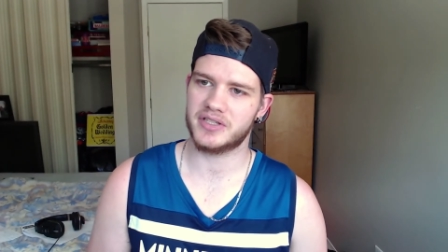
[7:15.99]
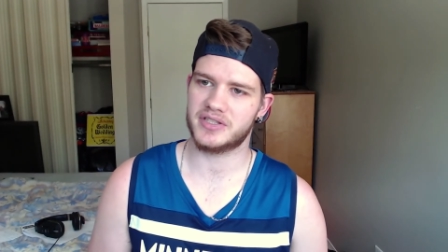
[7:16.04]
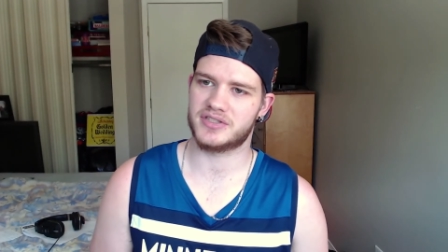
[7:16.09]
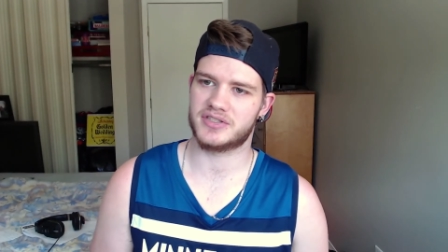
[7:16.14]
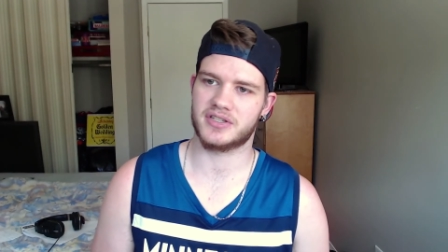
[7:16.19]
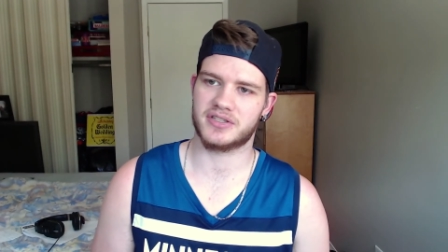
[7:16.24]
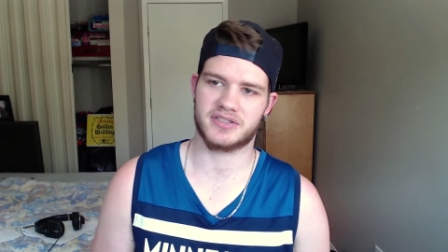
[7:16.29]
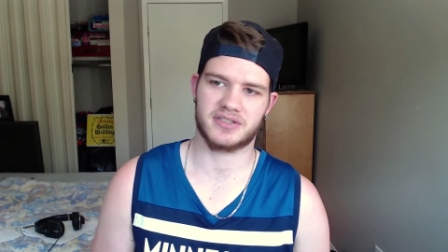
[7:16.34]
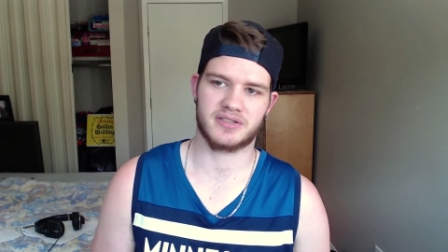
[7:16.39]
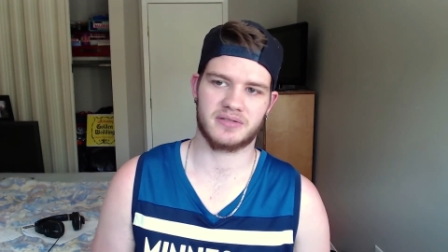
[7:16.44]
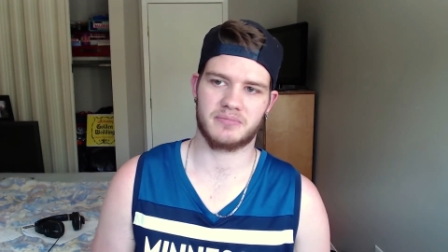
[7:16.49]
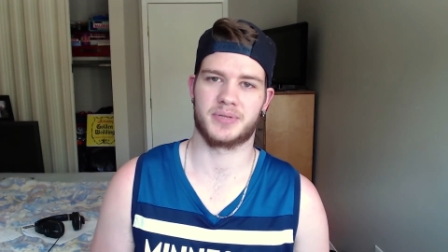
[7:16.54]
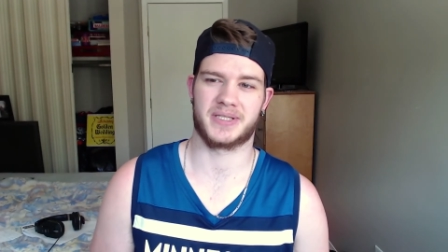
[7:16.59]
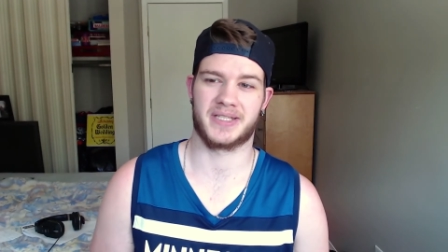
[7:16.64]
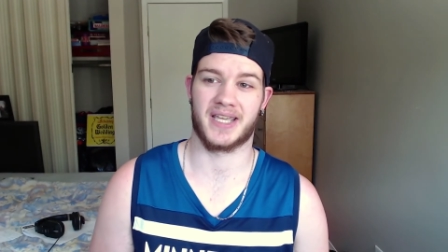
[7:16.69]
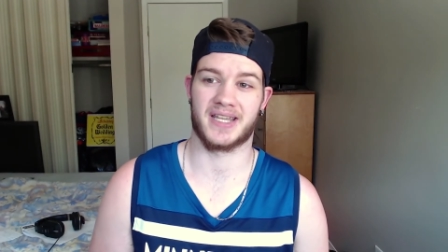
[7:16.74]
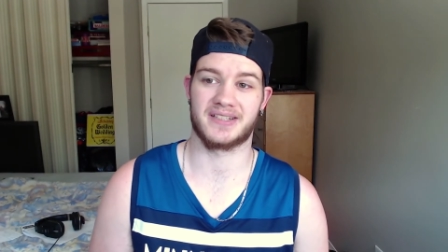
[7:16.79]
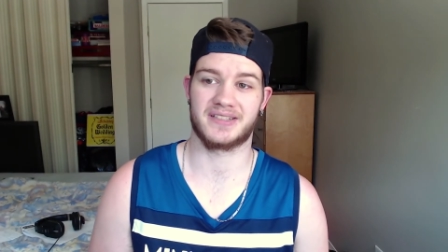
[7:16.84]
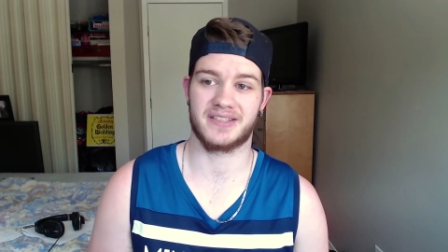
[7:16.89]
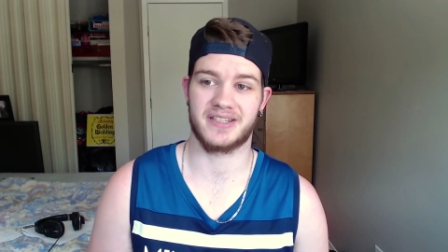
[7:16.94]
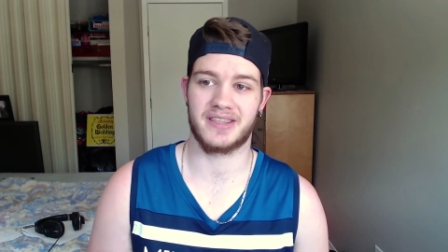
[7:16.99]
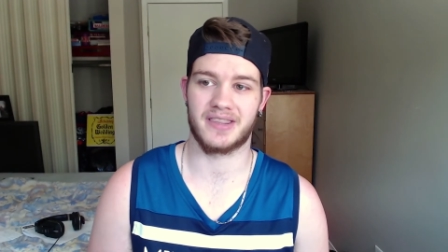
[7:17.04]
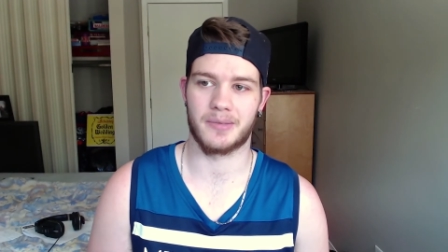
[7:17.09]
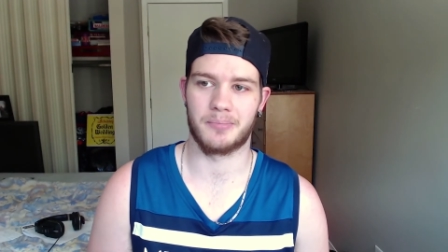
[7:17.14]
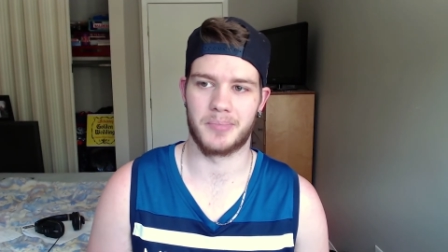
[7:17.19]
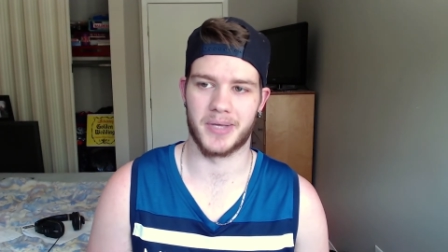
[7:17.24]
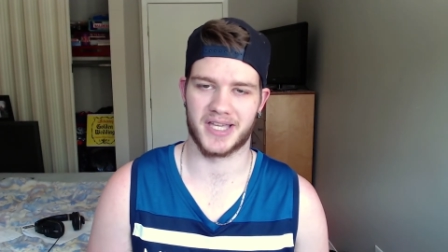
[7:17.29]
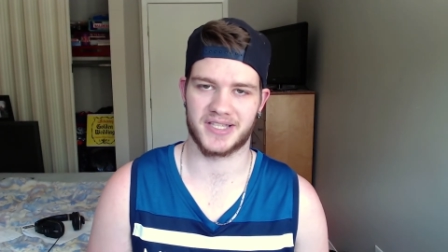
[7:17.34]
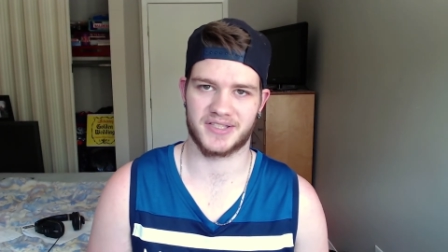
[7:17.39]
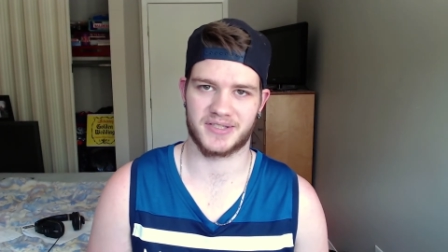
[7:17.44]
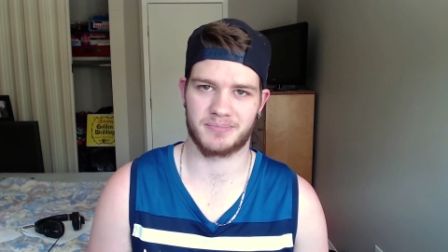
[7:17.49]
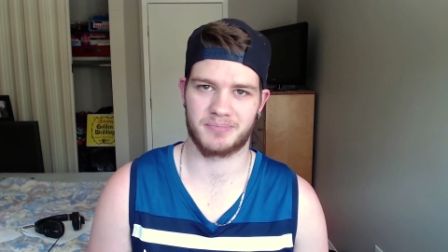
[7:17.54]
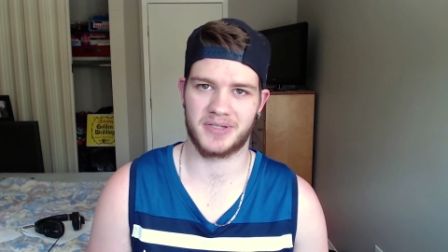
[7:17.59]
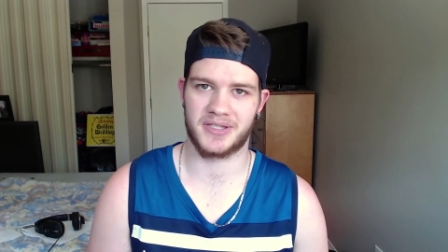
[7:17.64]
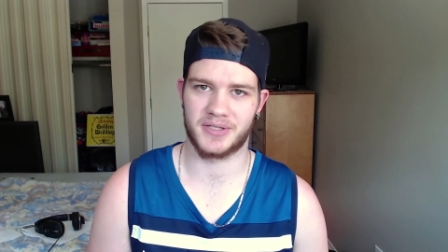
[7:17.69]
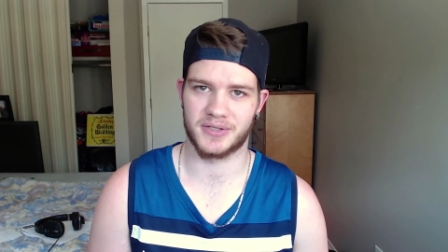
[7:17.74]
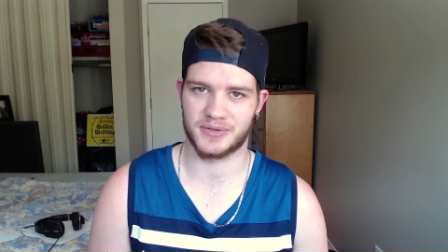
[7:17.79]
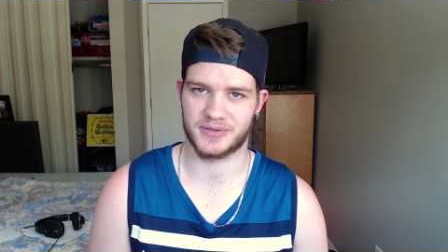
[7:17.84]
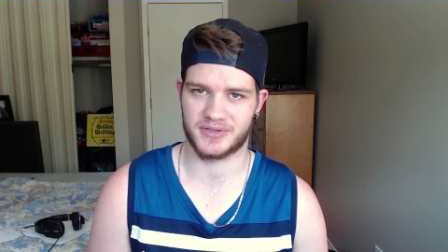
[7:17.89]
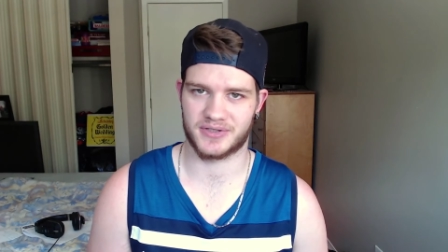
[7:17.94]
just potentially the best
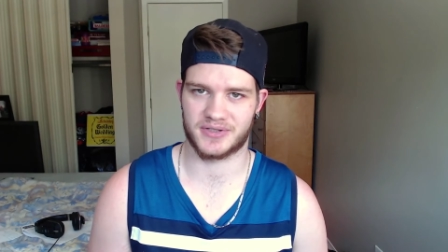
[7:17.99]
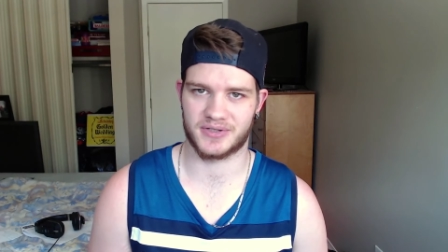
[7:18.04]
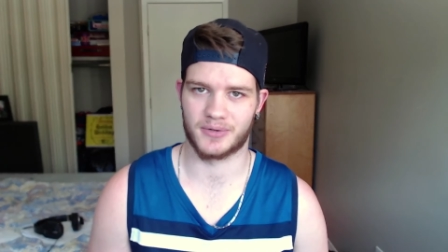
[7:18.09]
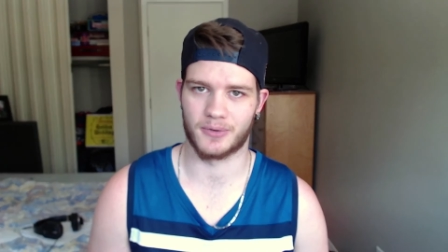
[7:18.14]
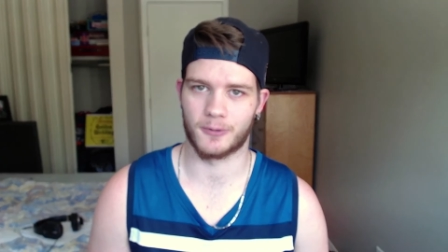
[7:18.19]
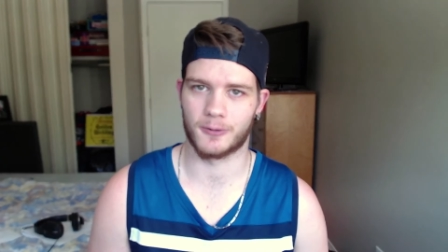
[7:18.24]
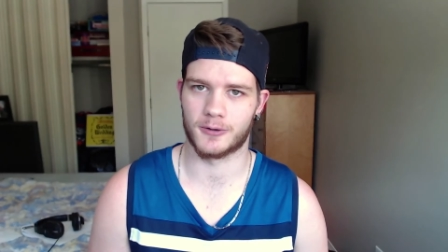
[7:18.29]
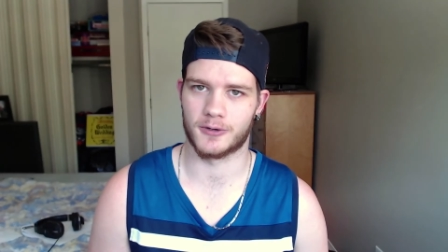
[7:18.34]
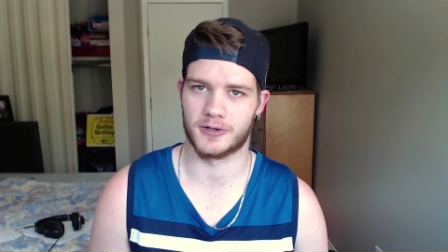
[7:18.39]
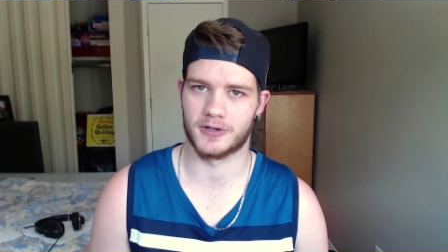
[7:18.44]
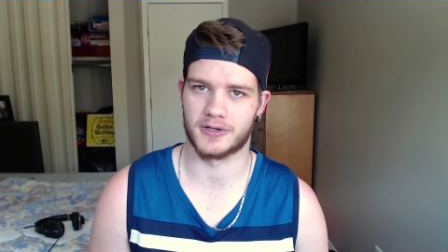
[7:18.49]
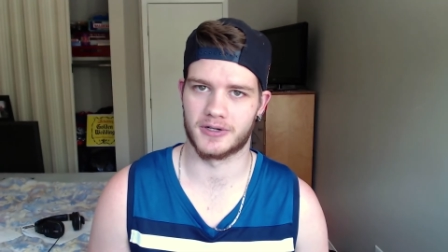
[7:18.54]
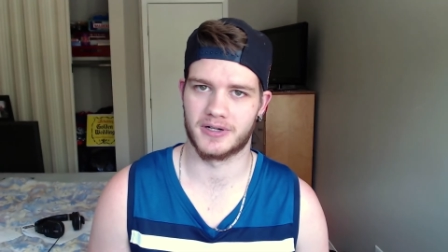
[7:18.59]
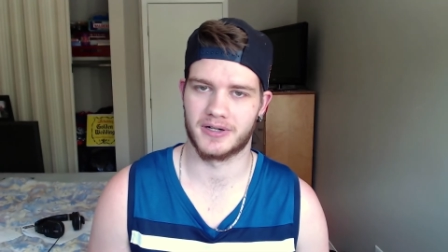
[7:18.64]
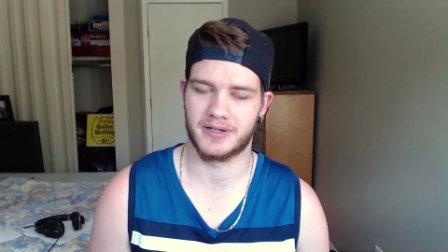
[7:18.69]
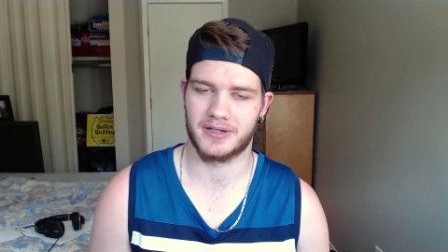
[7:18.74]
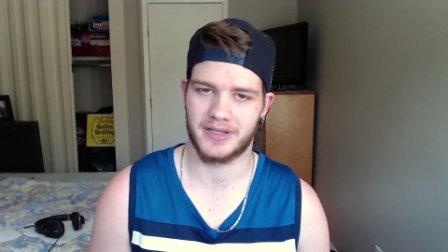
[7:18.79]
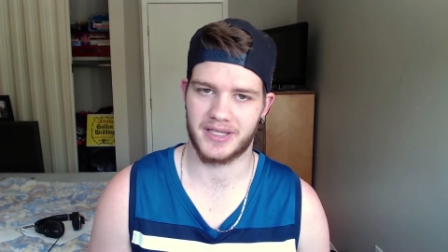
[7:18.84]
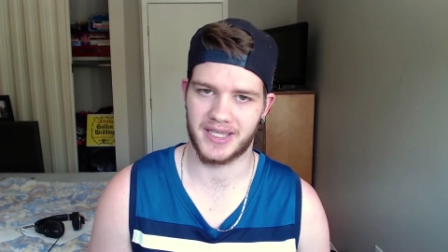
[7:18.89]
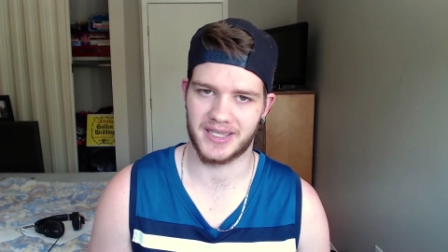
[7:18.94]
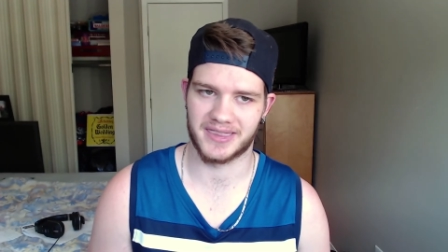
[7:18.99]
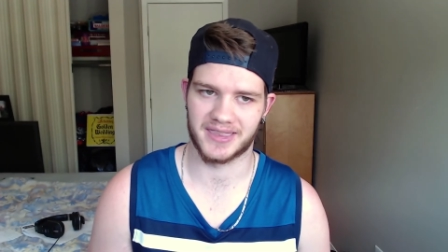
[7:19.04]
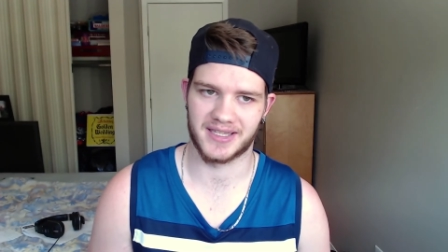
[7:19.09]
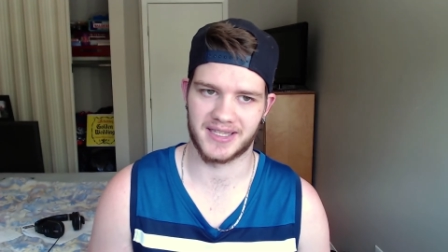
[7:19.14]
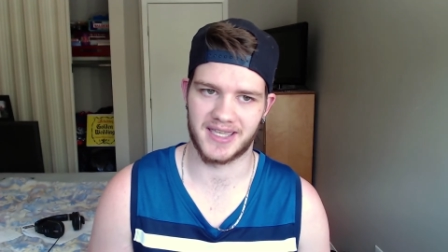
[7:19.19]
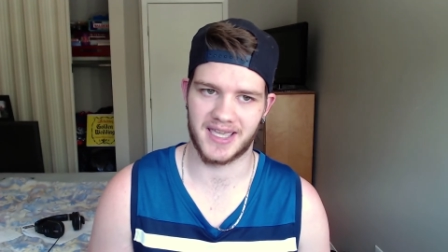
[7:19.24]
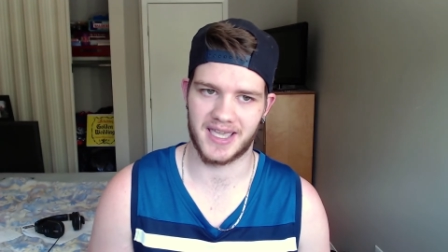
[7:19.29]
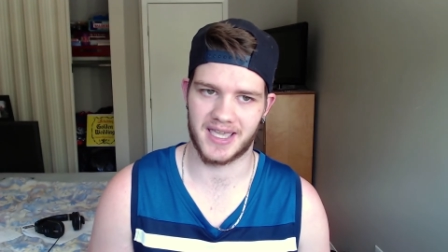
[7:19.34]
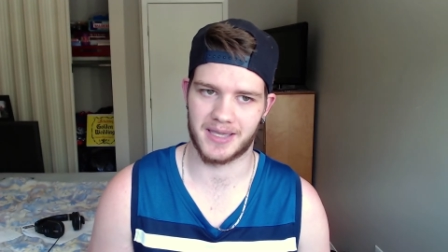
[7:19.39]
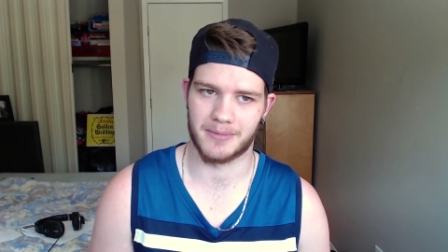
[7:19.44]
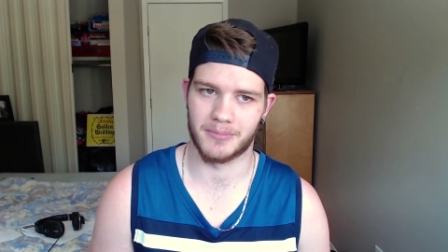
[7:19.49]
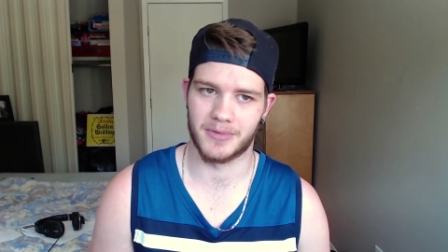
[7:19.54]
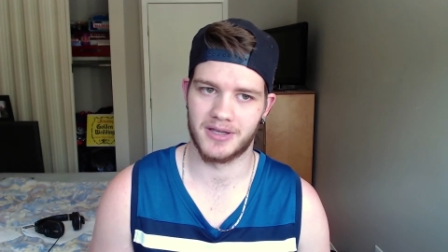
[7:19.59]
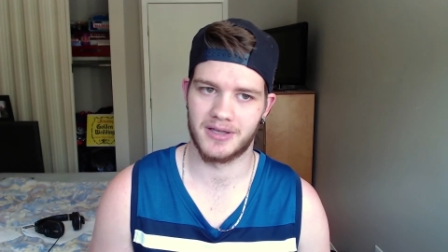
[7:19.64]
pure scorer in the game.